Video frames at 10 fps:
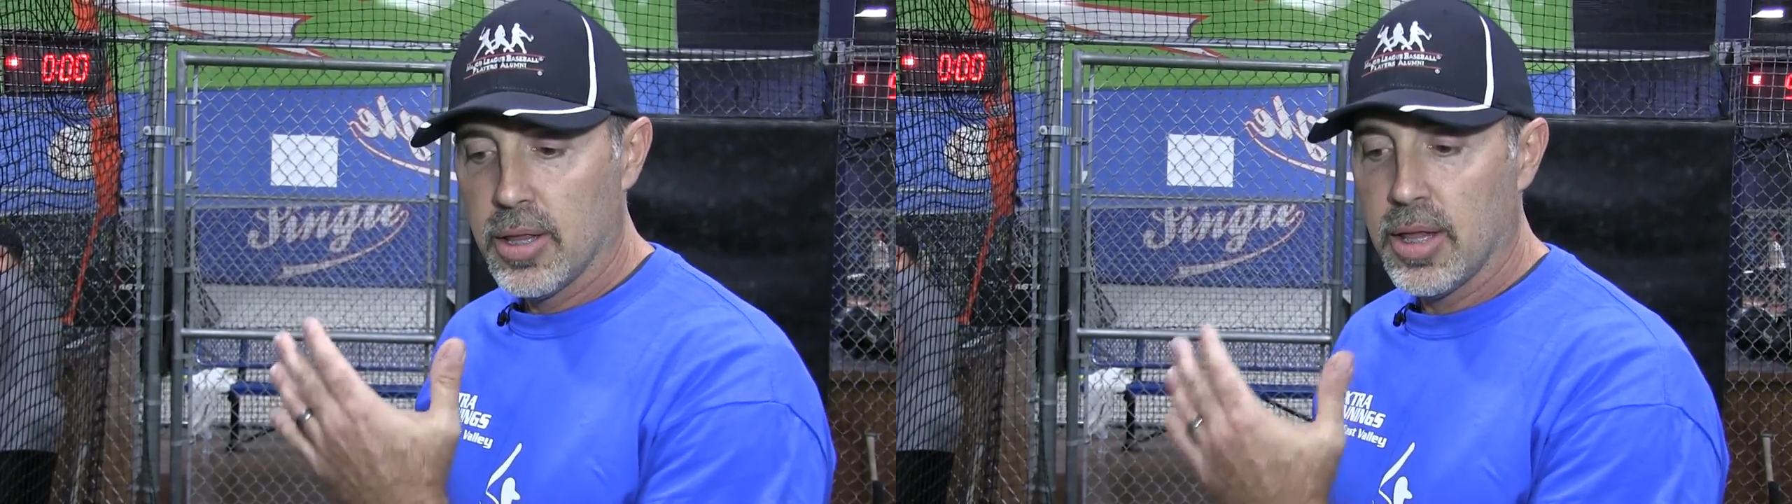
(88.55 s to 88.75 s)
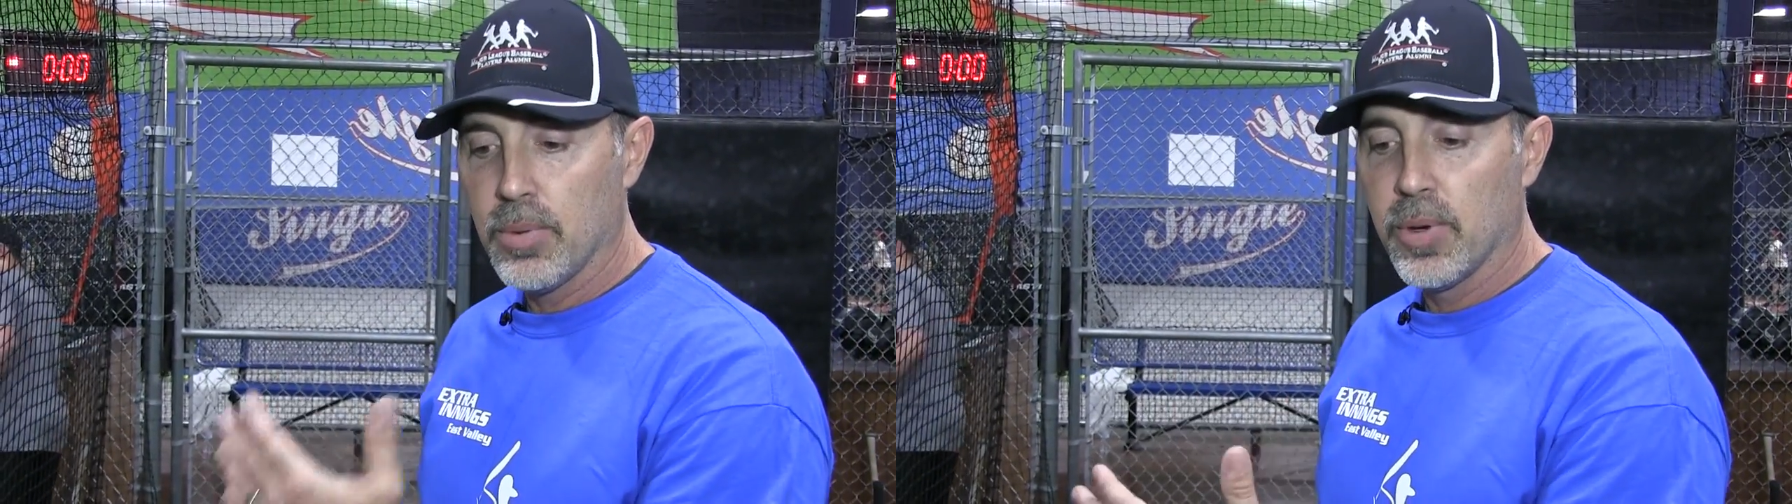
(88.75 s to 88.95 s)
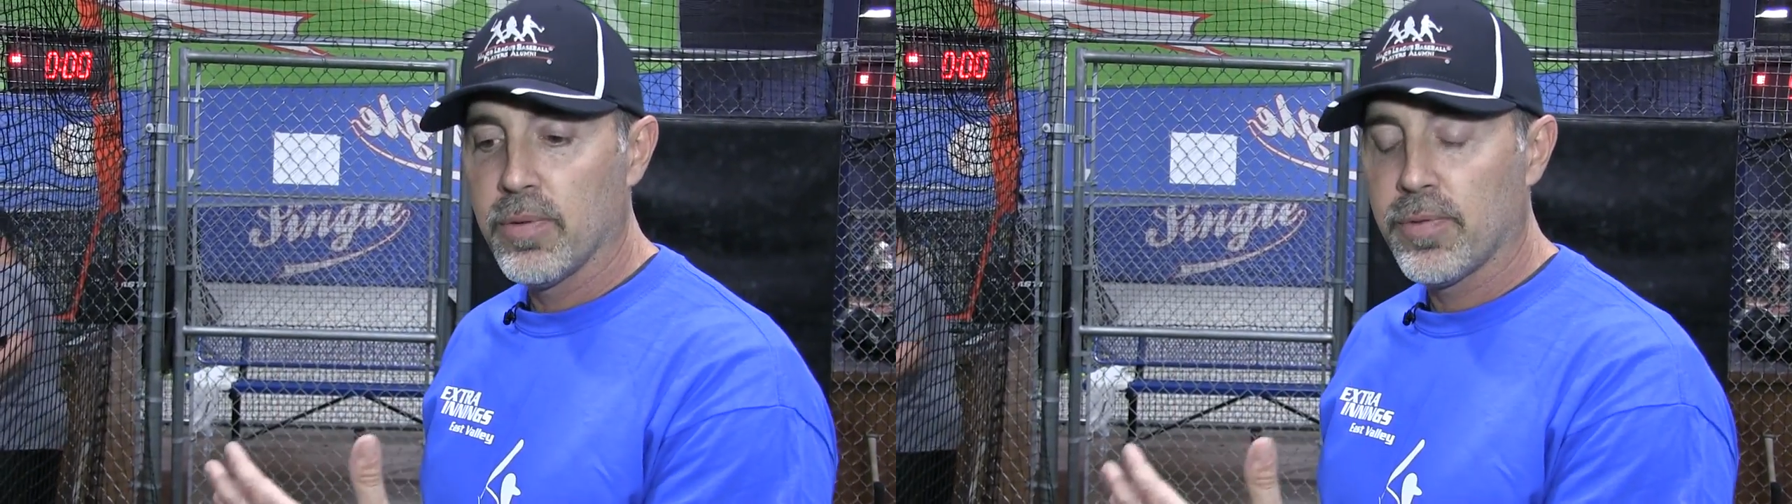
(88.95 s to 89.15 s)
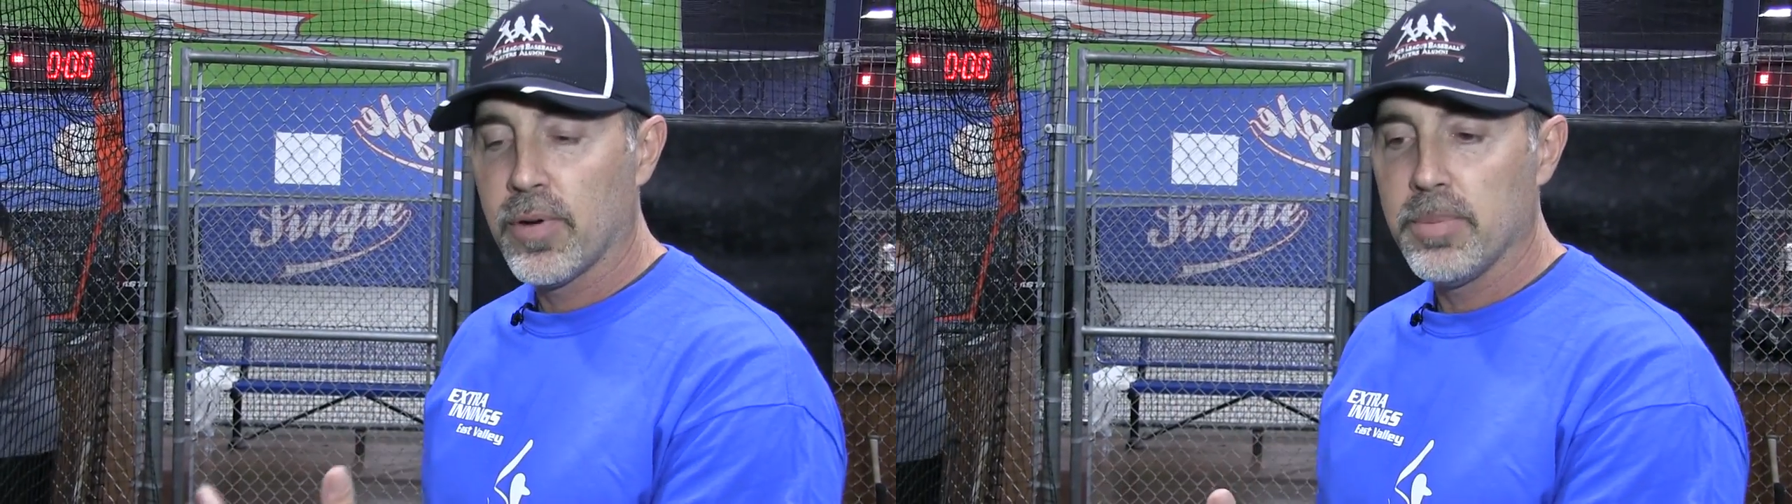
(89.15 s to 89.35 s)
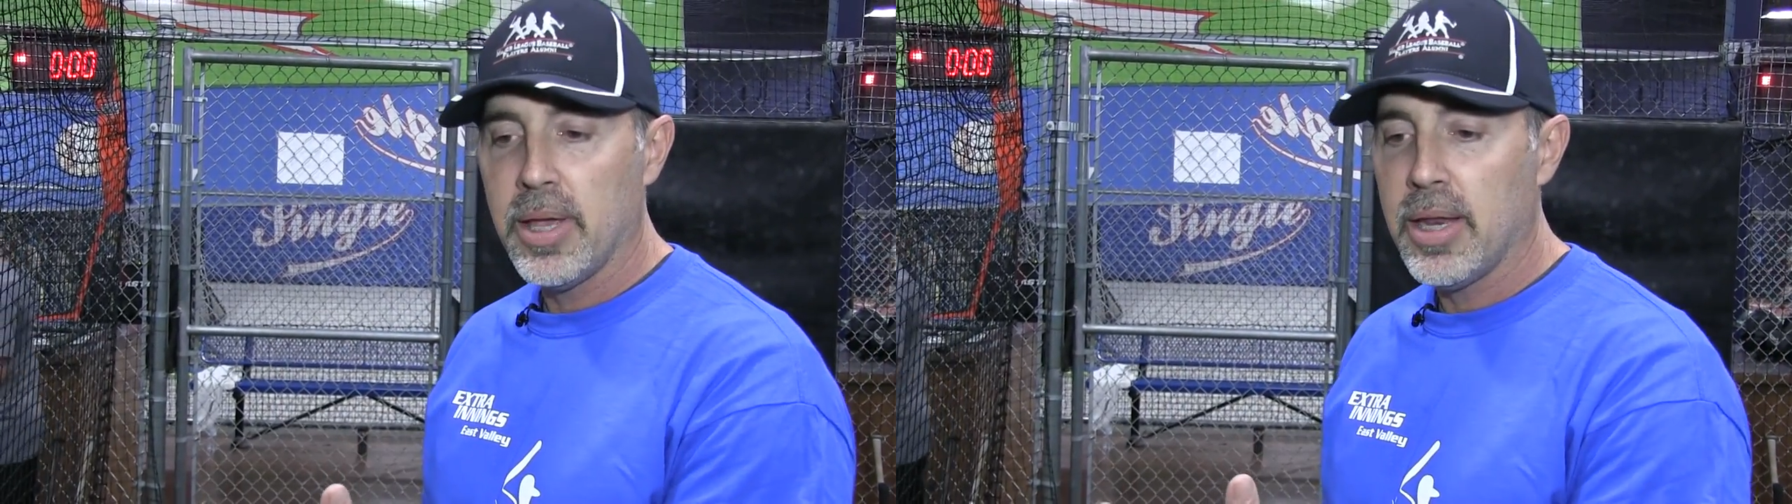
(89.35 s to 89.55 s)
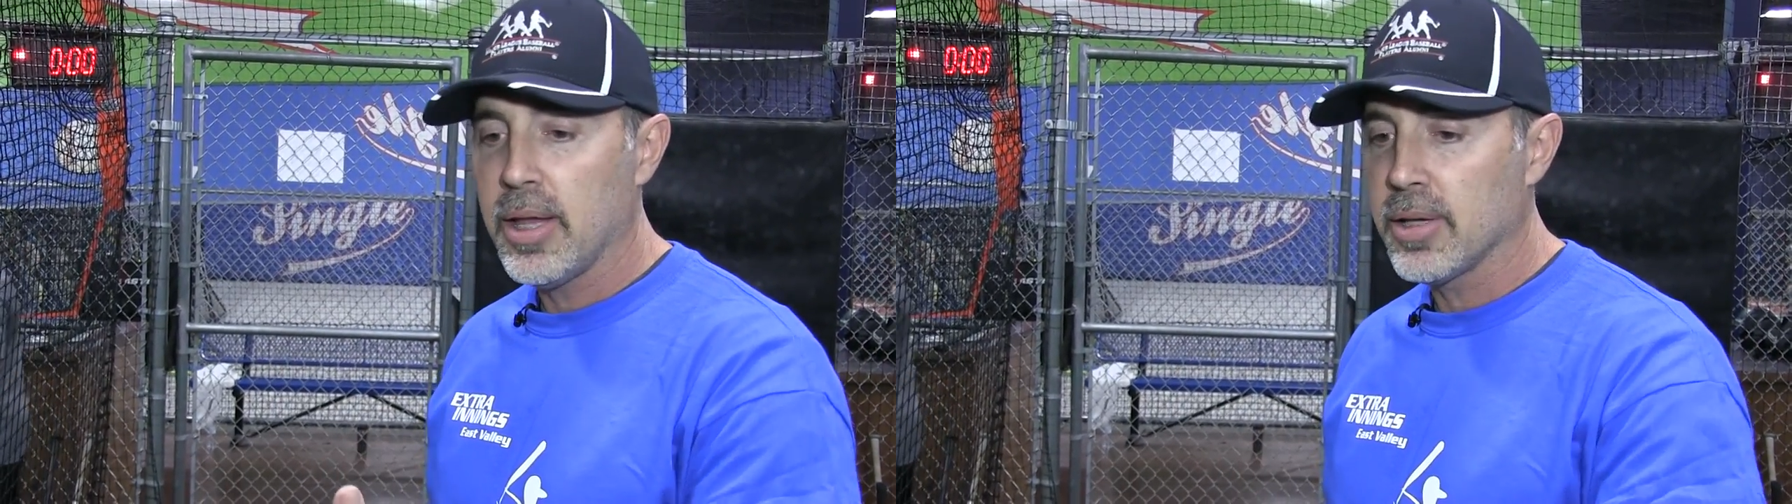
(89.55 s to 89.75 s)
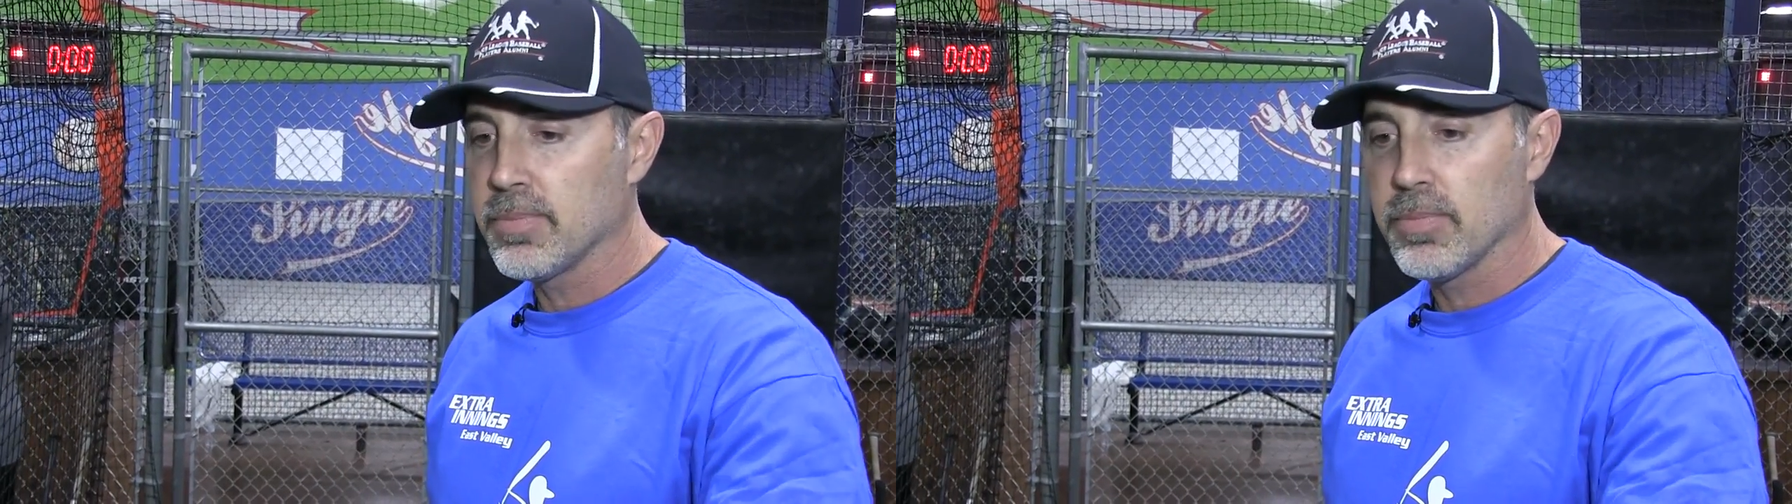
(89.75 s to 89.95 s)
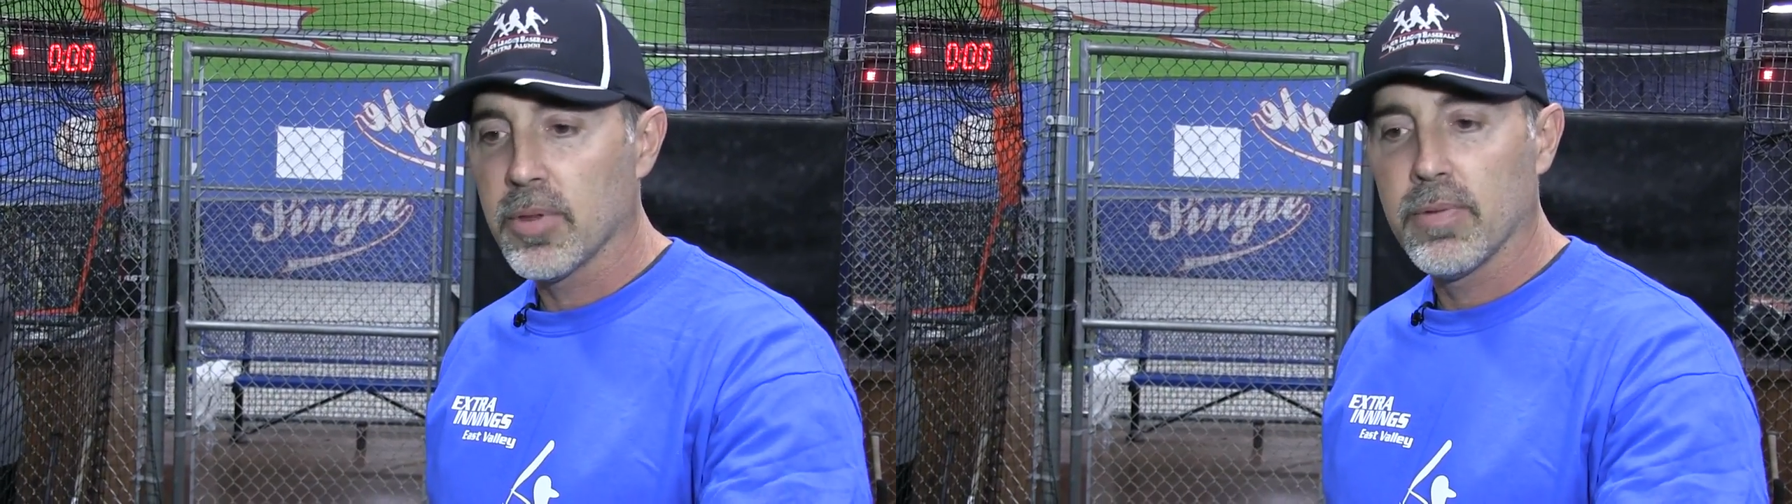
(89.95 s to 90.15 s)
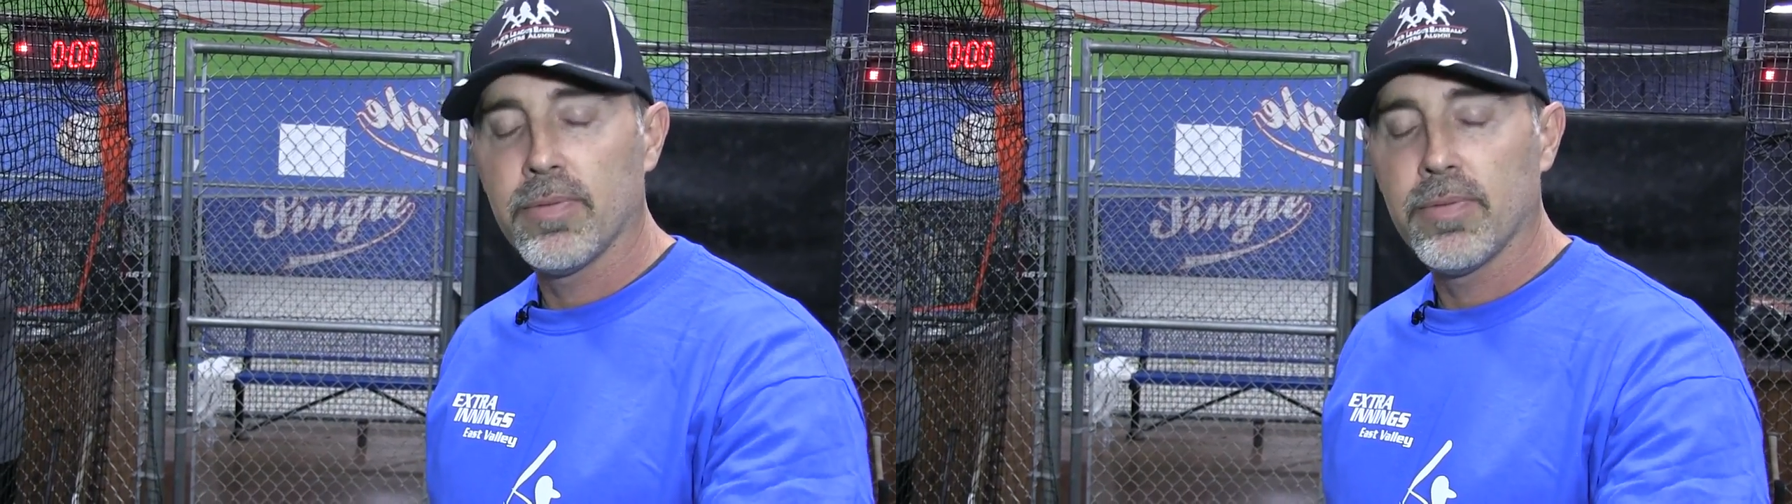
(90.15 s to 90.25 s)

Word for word: they went from hitting